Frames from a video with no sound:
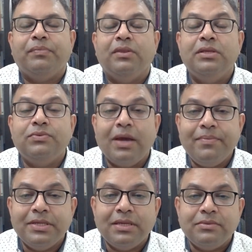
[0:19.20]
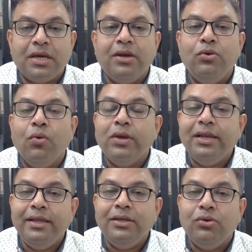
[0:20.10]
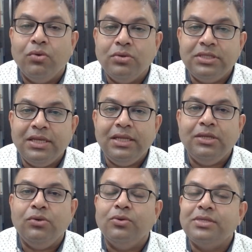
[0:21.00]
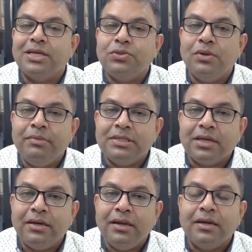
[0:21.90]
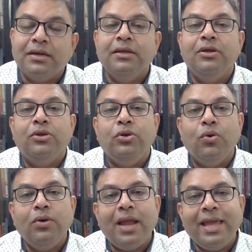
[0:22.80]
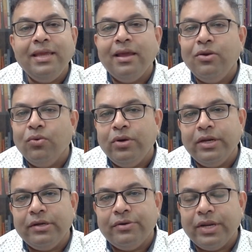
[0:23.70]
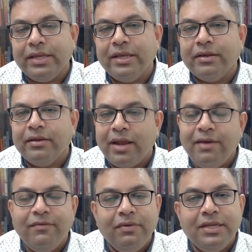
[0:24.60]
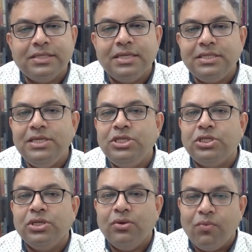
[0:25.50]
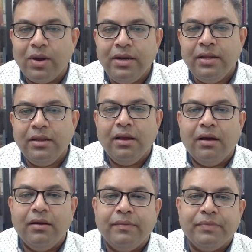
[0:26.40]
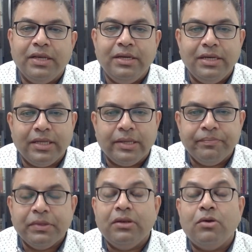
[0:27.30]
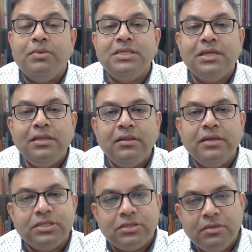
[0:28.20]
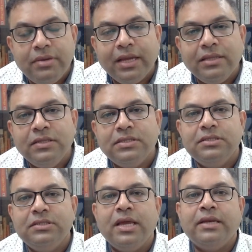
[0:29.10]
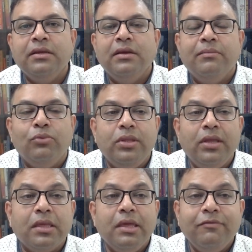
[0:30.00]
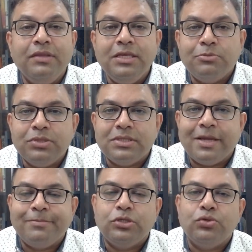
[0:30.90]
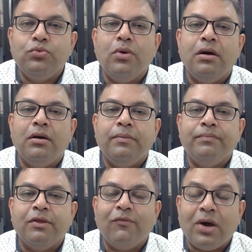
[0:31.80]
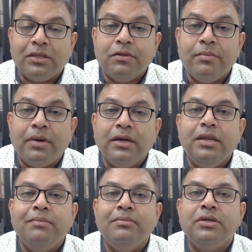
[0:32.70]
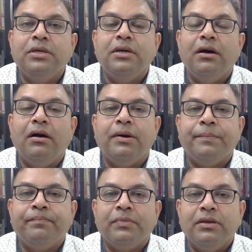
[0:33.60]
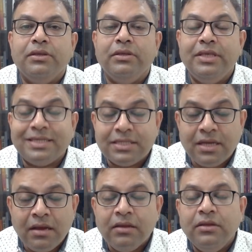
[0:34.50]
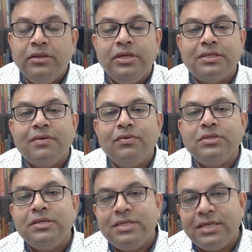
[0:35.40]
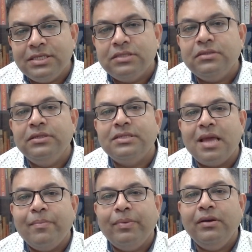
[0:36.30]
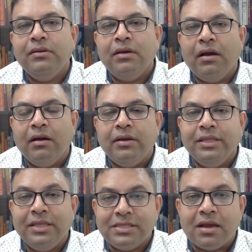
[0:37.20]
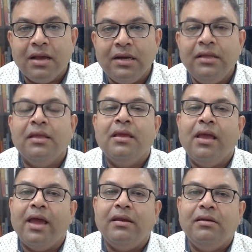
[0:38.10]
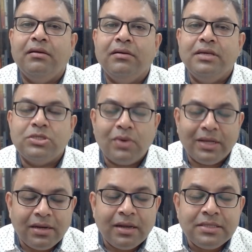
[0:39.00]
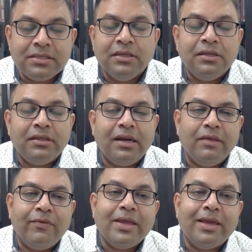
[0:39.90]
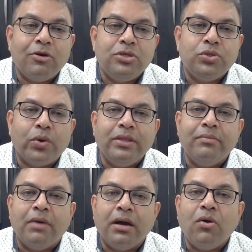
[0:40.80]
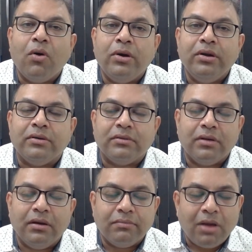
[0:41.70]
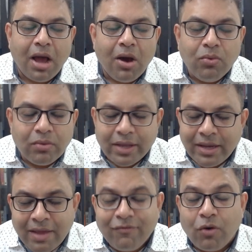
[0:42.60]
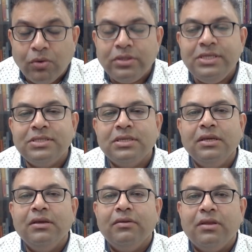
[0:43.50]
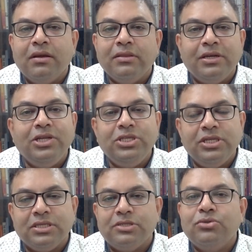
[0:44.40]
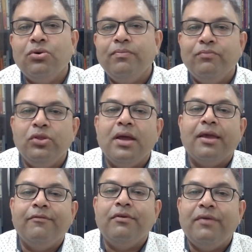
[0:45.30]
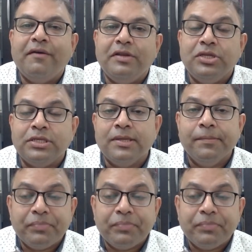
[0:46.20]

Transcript: These five precepts are no killing, no stealing, no sexual misconduct, no lying and no drinking, right? We will discuss each one in detail. Now, basically, the history behind this is that Buddha gave these precepts to the father of the monk named Yasa. Yasa was the sixth disciple in the Sangha. And his father asked that if I cannot join the monk order, how can I follow these the teachings? So, Buddha gave the five teachings.